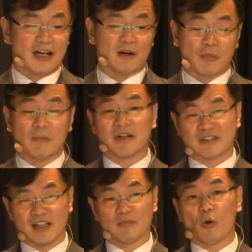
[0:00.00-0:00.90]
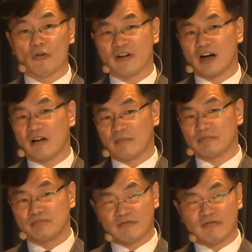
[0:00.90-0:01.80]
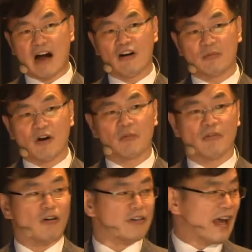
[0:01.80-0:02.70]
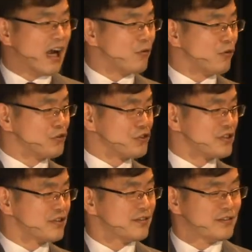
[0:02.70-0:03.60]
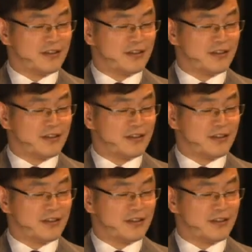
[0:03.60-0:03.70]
And, but still, both are far above all the averages.